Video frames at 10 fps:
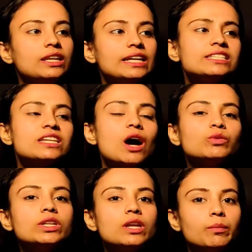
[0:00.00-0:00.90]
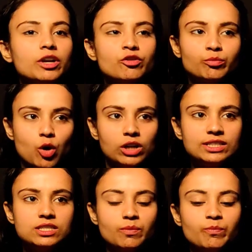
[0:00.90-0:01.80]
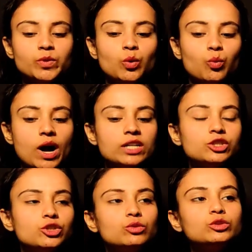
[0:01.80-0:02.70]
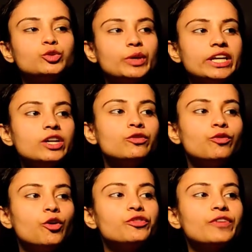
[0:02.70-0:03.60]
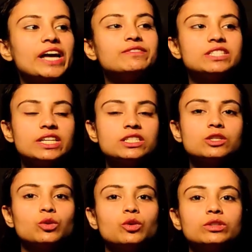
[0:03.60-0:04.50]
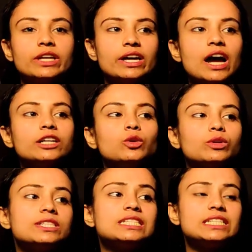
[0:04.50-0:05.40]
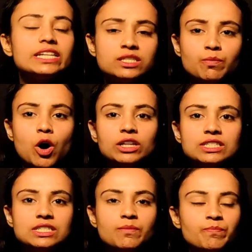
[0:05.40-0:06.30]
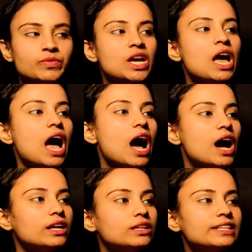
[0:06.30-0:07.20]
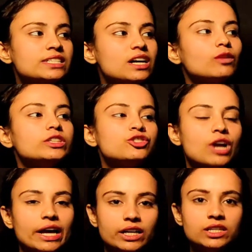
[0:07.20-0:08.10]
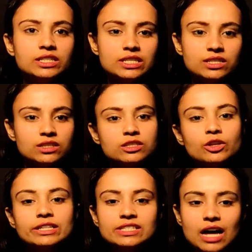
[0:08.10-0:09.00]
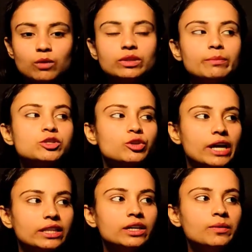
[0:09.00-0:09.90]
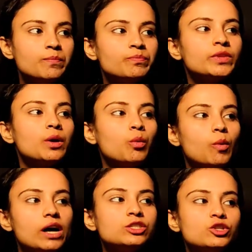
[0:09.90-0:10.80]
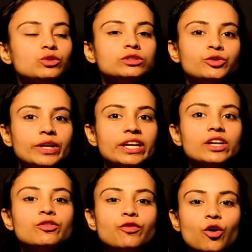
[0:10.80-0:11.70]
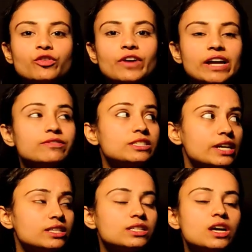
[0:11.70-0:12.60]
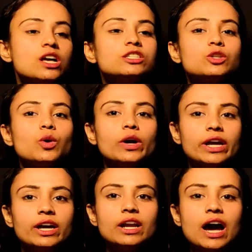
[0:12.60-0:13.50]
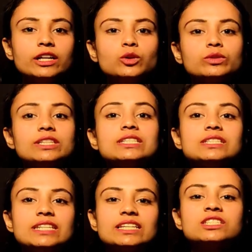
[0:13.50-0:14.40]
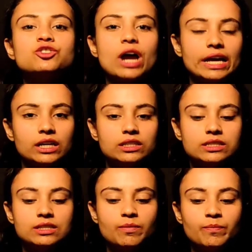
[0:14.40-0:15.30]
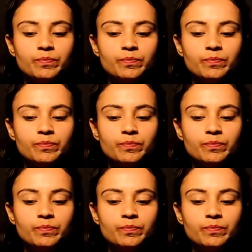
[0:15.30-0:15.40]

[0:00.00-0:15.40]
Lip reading: Let's count the number of balls. 1, 2, 3, 4, 5, 6. So there are total 6 balls. And let's count the triangles. So let's count them together. 1, 2, 3, 4, 5, 6. So here are total 6 triangles.